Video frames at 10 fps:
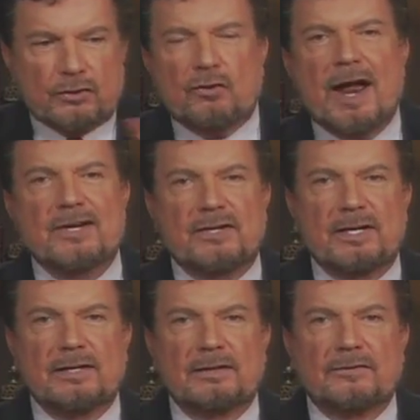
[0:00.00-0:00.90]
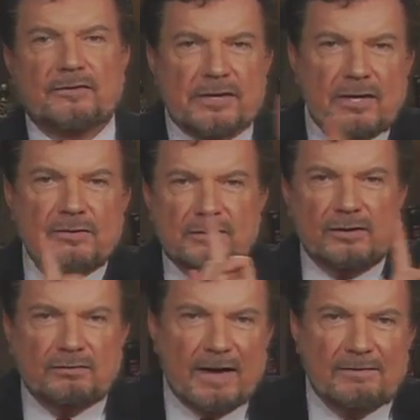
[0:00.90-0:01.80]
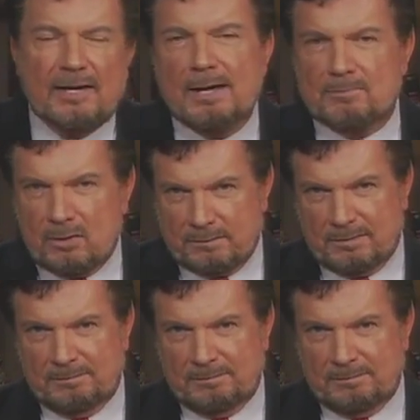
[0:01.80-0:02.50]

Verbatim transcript: tragedy 365 times over.